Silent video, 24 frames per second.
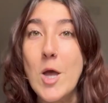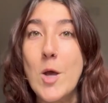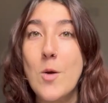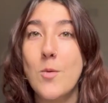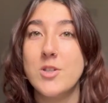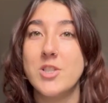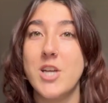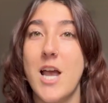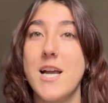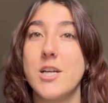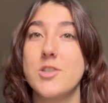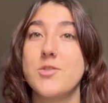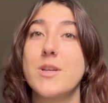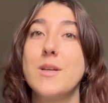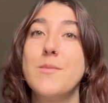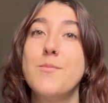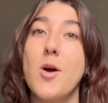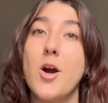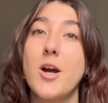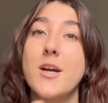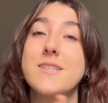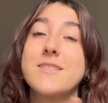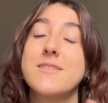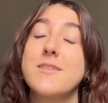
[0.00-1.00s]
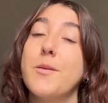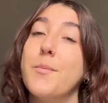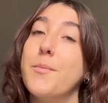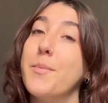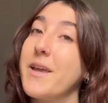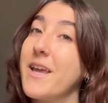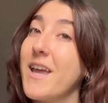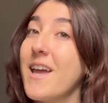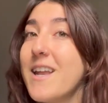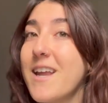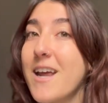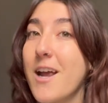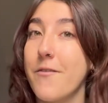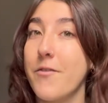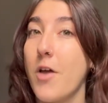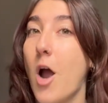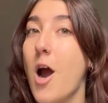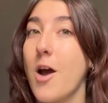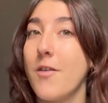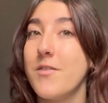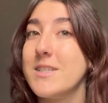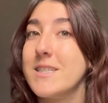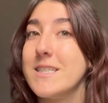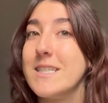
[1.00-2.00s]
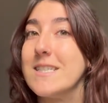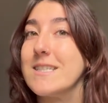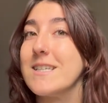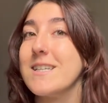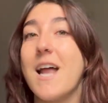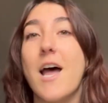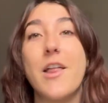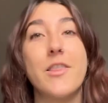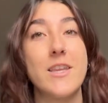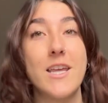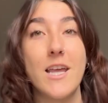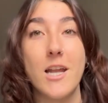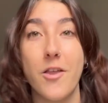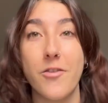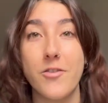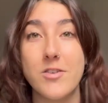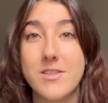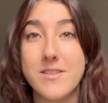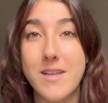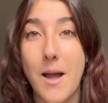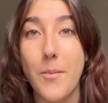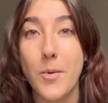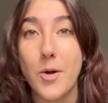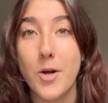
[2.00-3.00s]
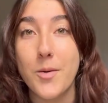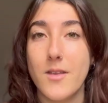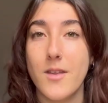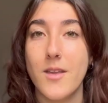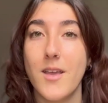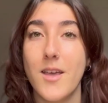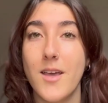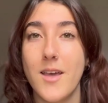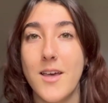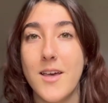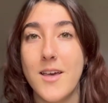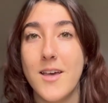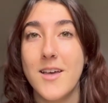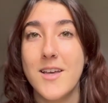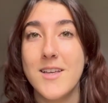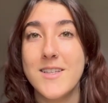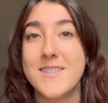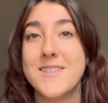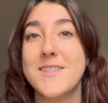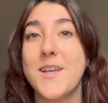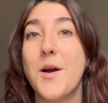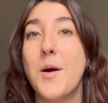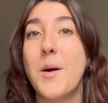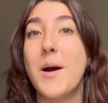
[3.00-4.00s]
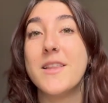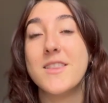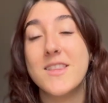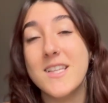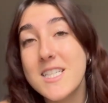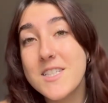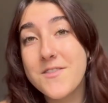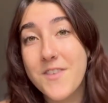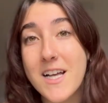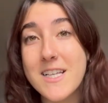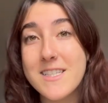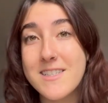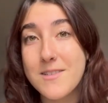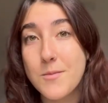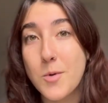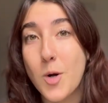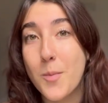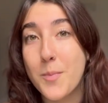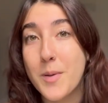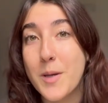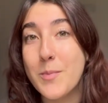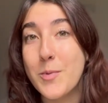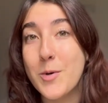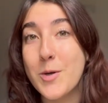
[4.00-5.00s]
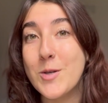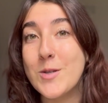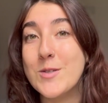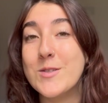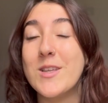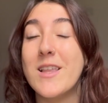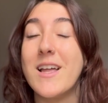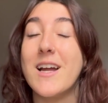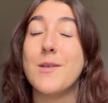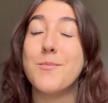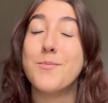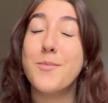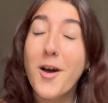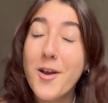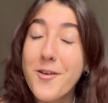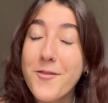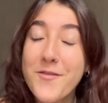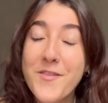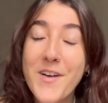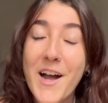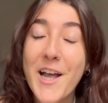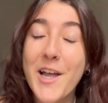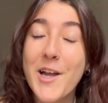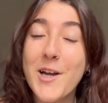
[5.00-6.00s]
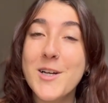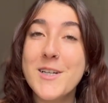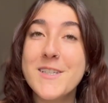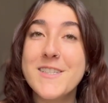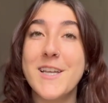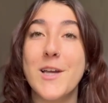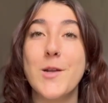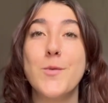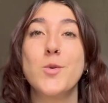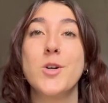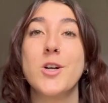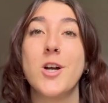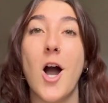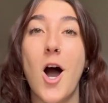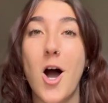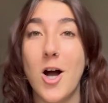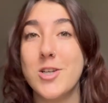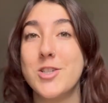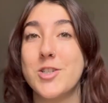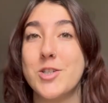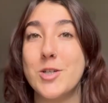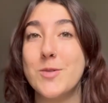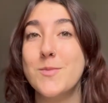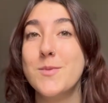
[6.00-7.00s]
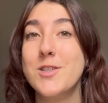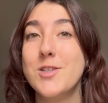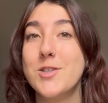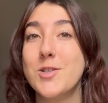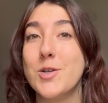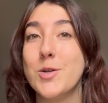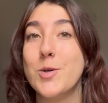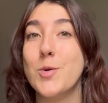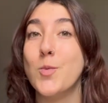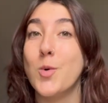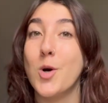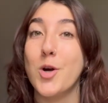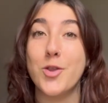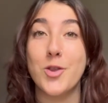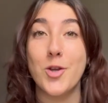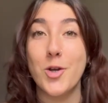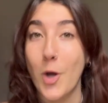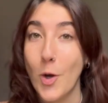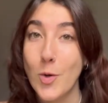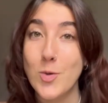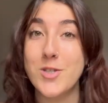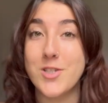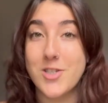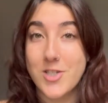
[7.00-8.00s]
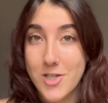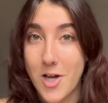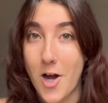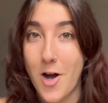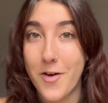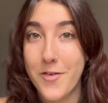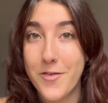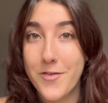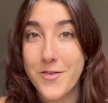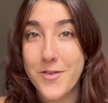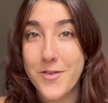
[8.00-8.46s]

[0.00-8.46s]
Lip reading: which actually marks the beginning of the harvest season at the end of the summer. So at this festival, people used to light bonfires and wear costumes to ward the ghosts off.